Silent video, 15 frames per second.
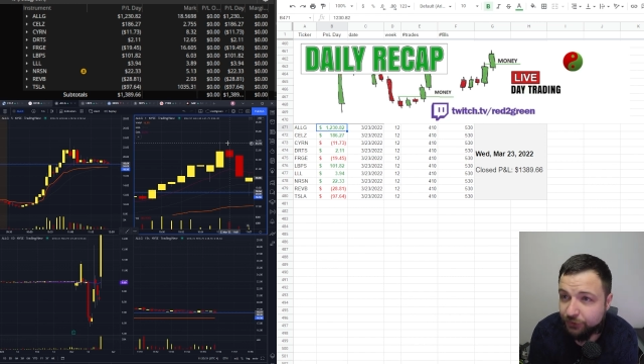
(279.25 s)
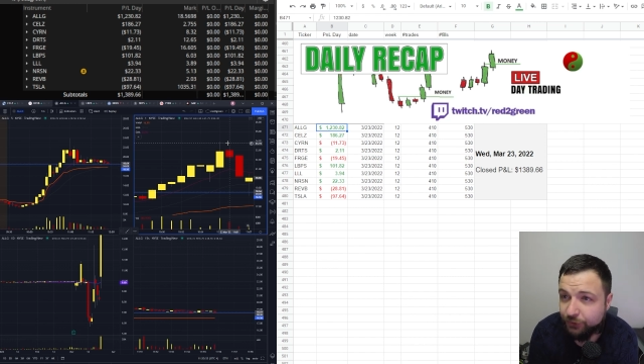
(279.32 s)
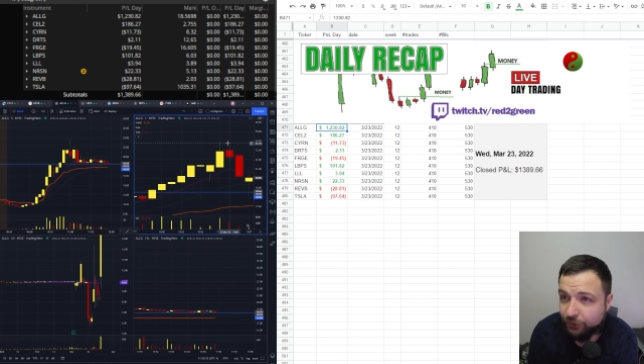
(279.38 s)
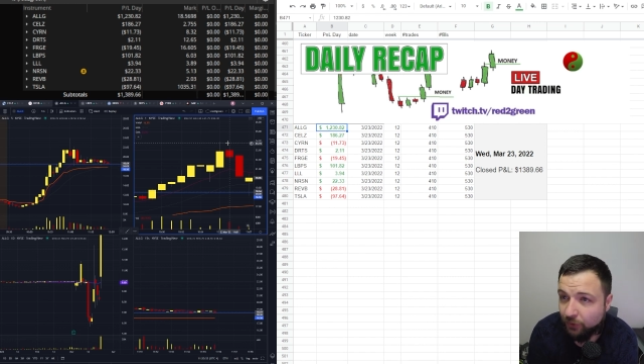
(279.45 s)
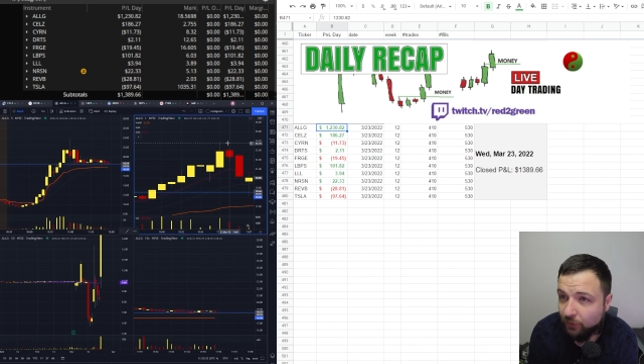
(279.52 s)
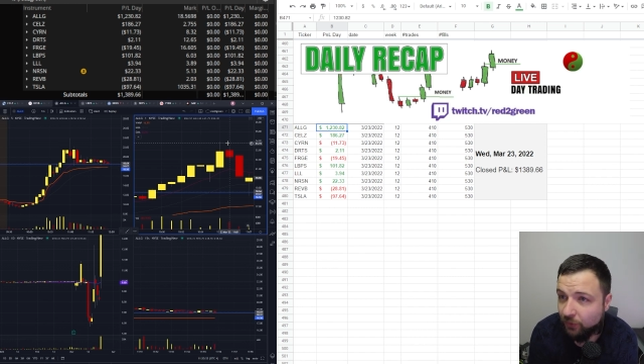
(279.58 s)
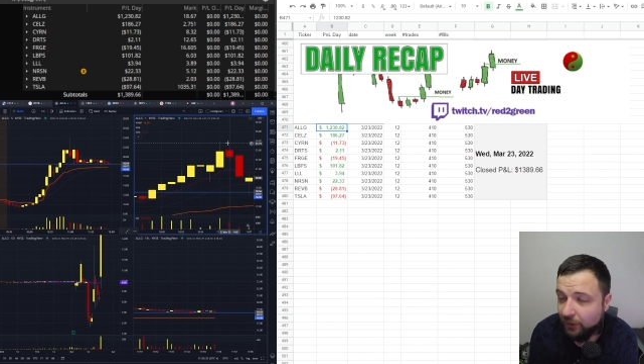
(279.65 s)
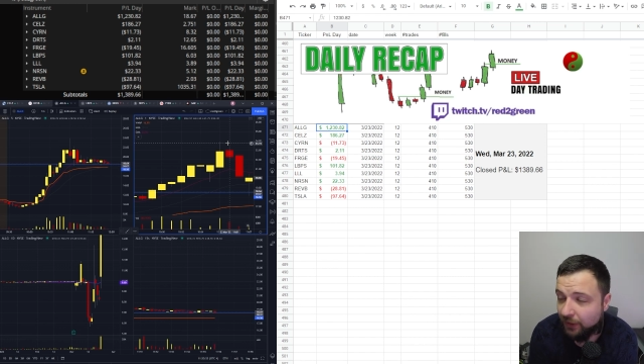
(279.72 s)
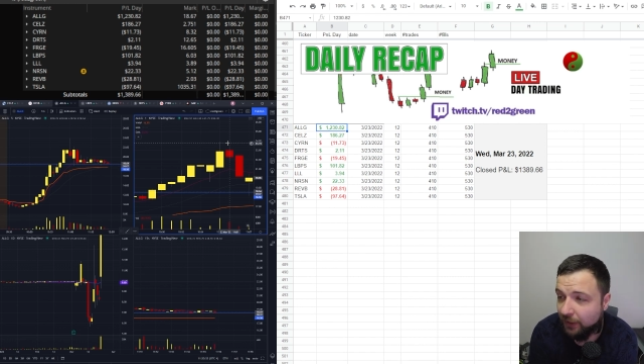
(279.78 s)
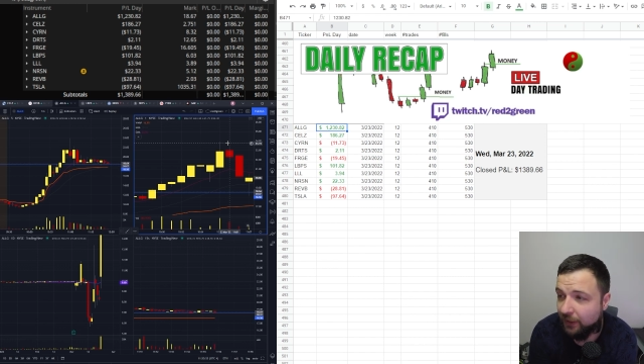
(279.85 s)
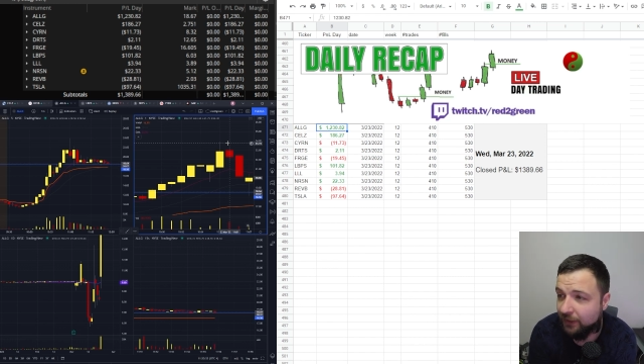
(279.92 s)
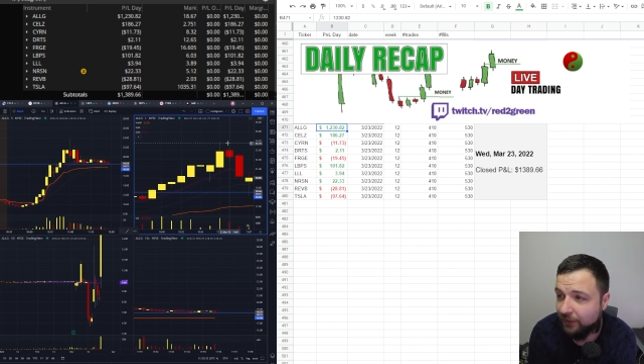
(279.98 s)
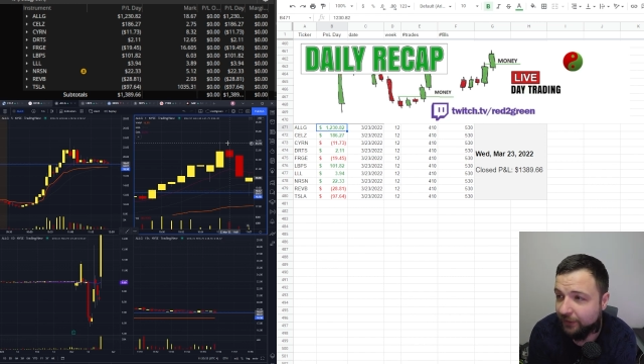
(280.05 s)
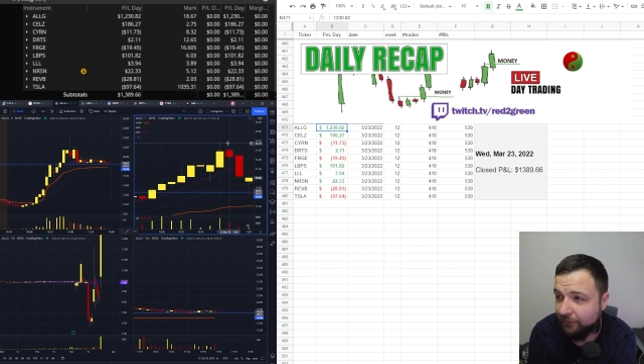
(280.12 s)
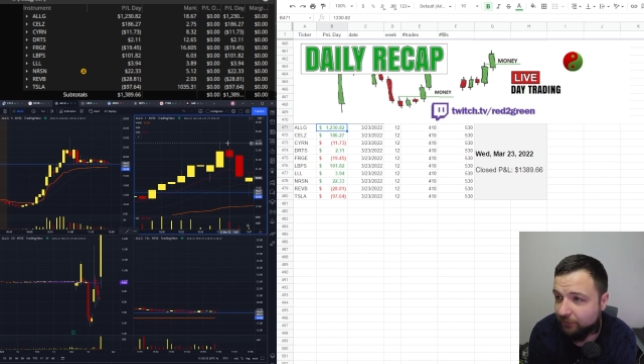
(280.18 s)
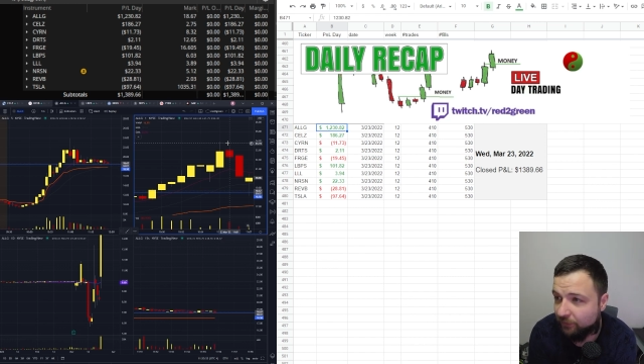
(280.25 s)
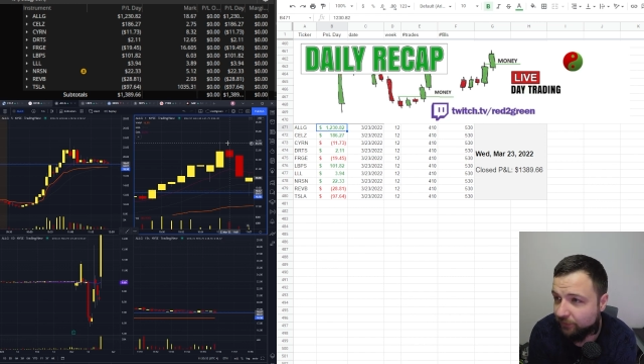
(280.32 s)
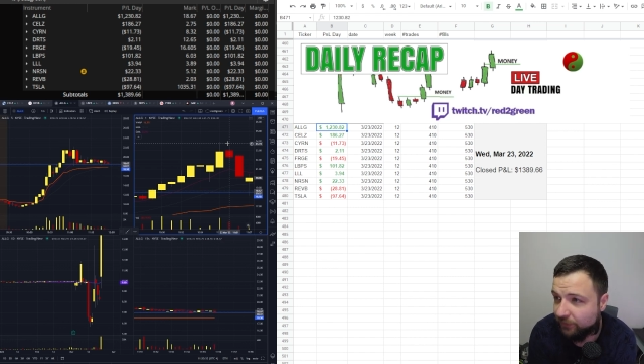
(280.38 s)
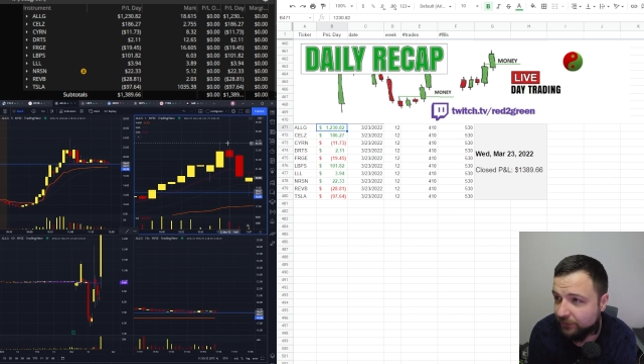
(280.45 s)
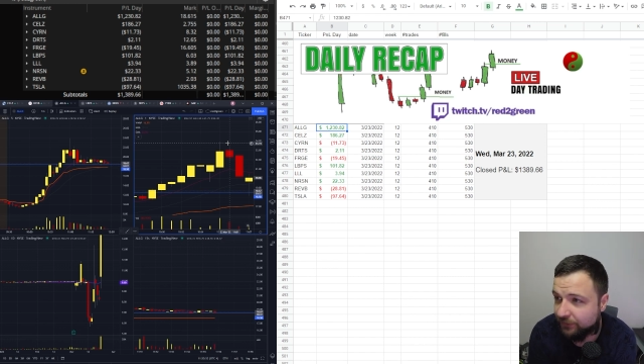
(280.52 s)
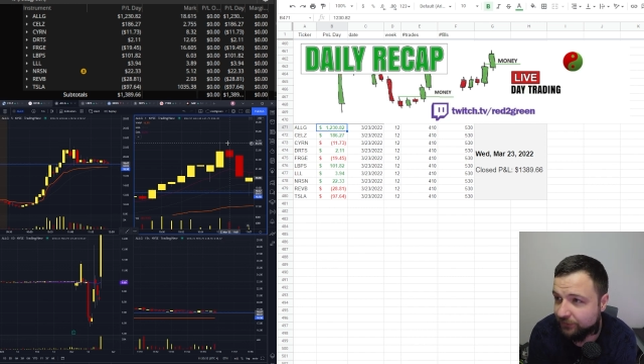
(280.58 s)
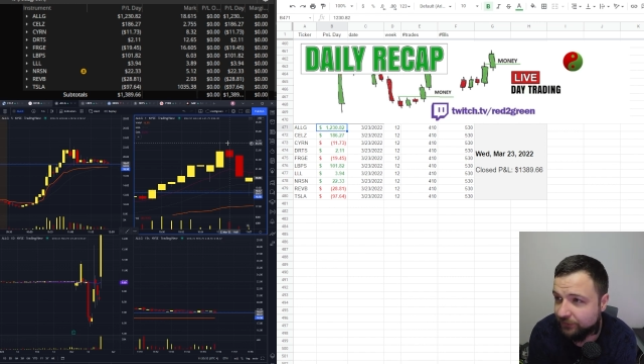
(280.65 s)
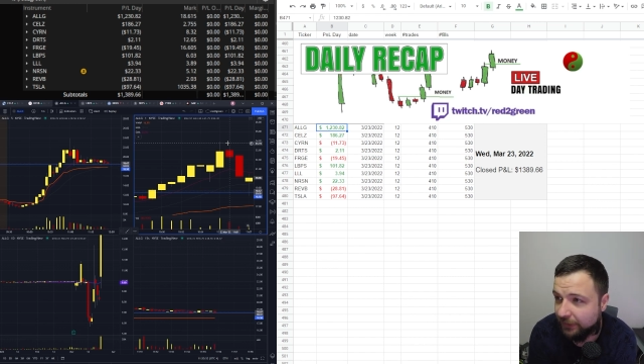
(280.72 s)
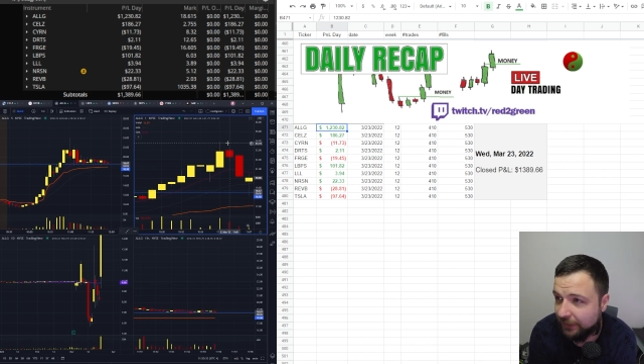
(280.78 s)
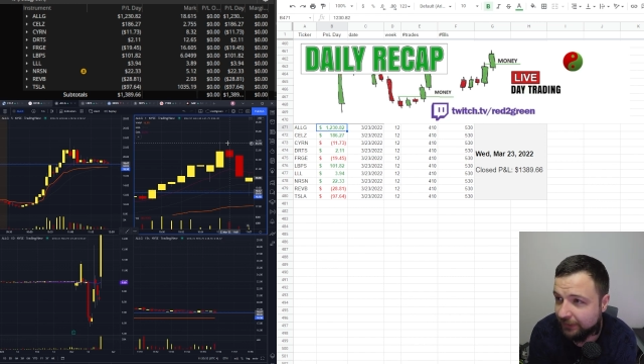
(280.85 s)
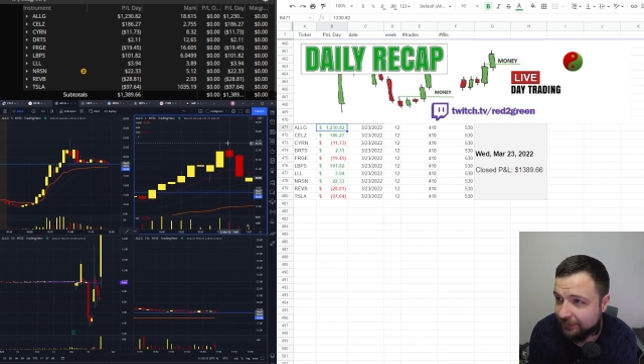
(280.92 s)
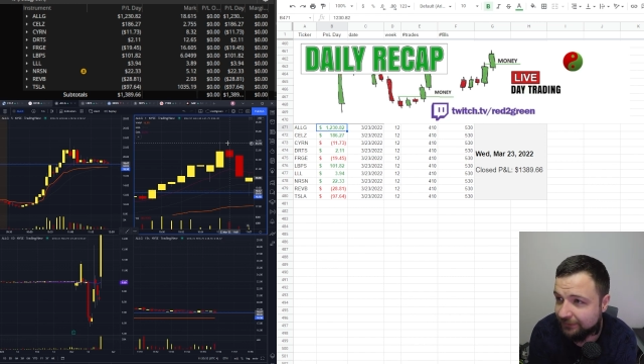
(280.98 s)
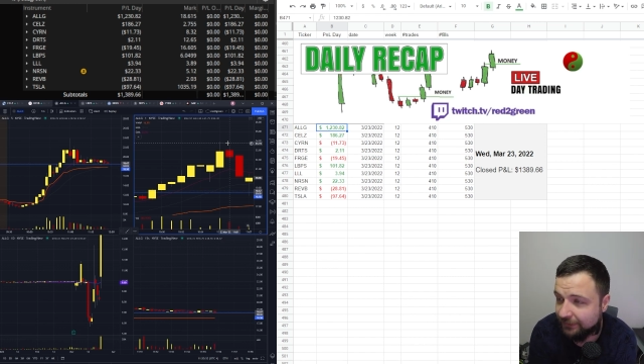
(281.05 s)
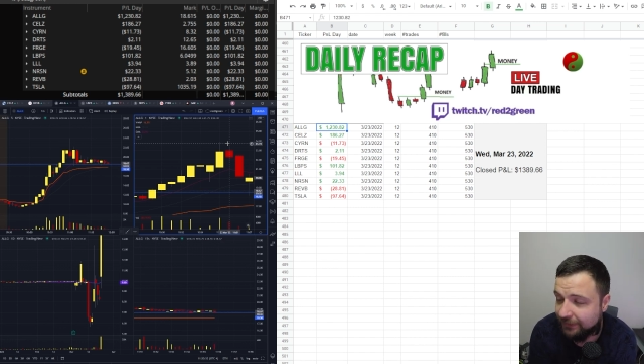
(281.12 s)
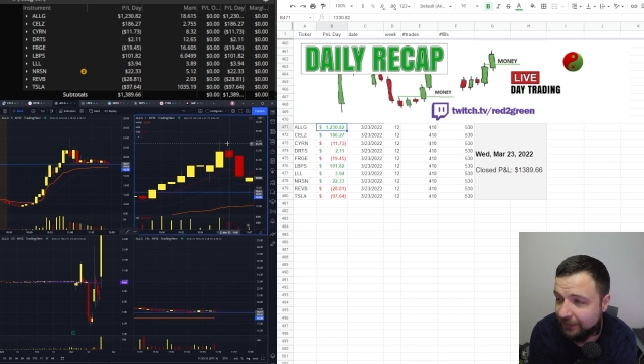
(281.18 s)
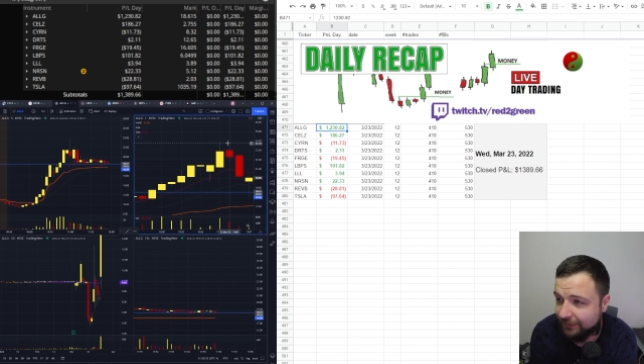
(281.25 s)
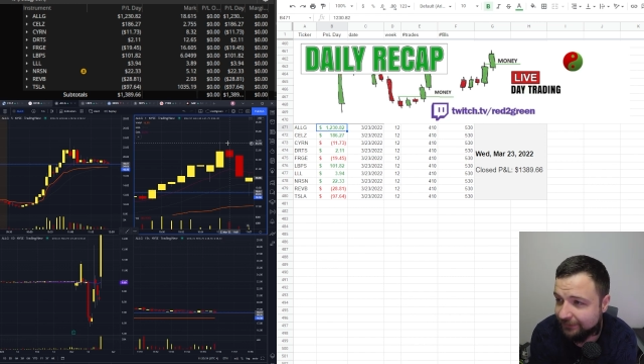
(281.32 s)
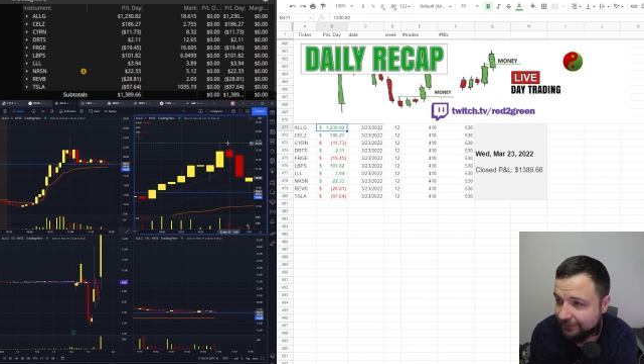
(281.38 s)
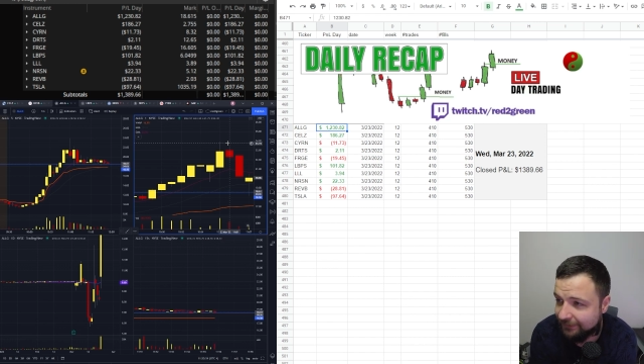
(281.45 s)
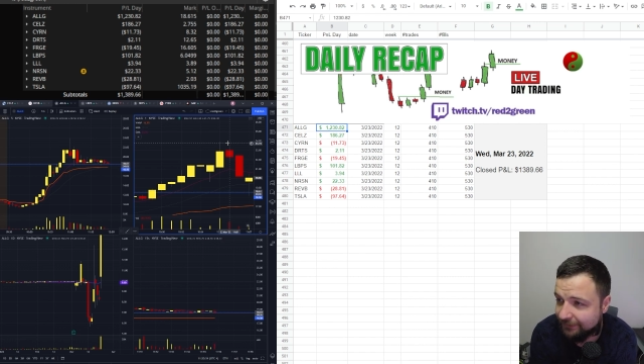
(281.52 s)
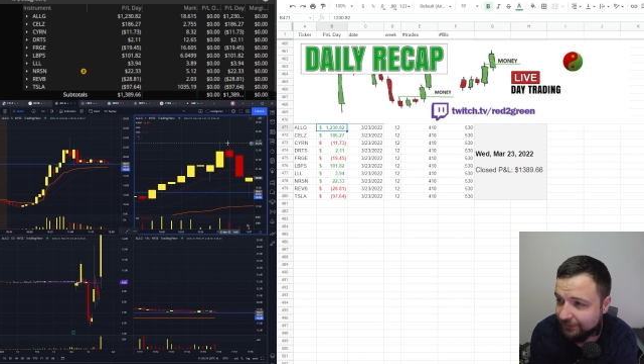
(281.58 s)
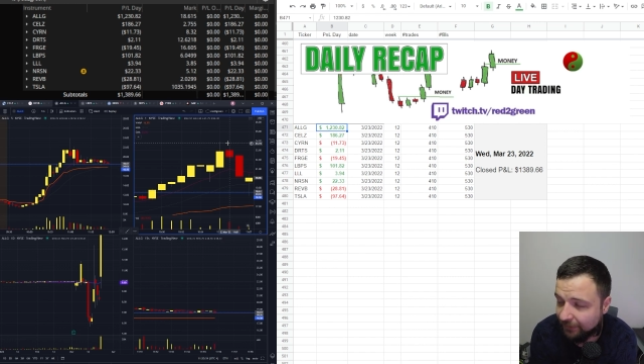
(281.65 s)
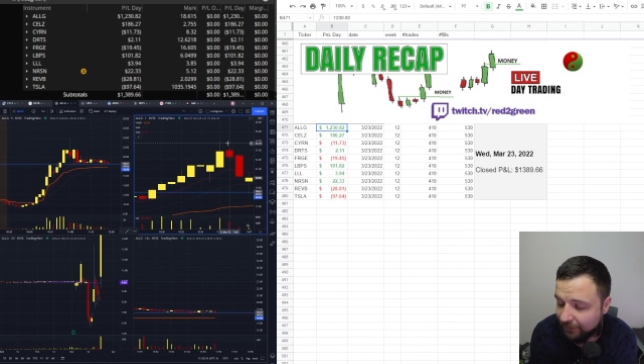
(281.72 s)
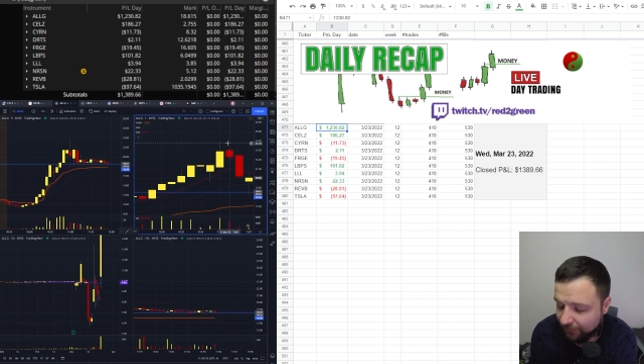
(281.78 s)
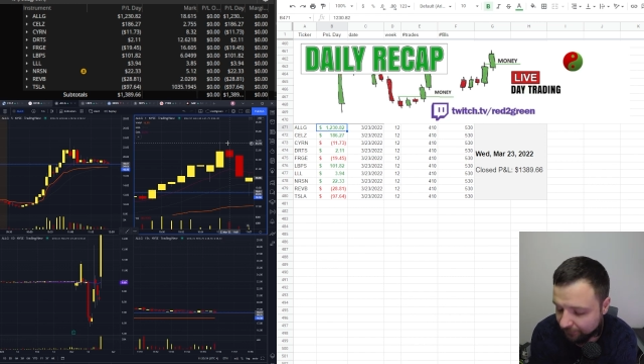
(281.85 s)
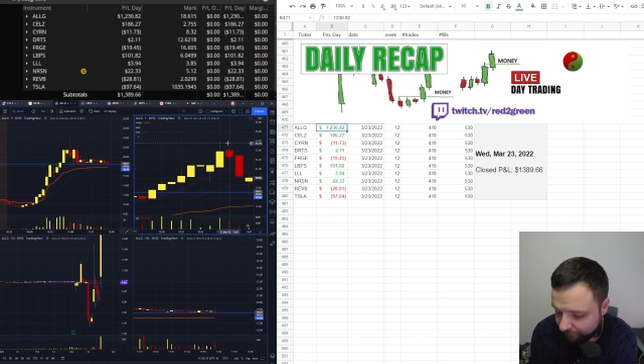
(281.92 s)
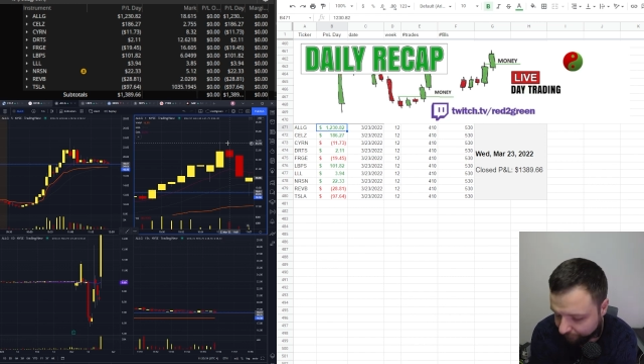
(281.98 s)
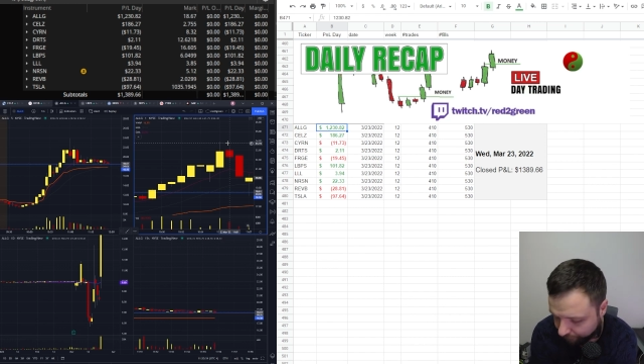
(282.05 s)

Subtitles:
show a halt level for this stock. It's a nicey stock.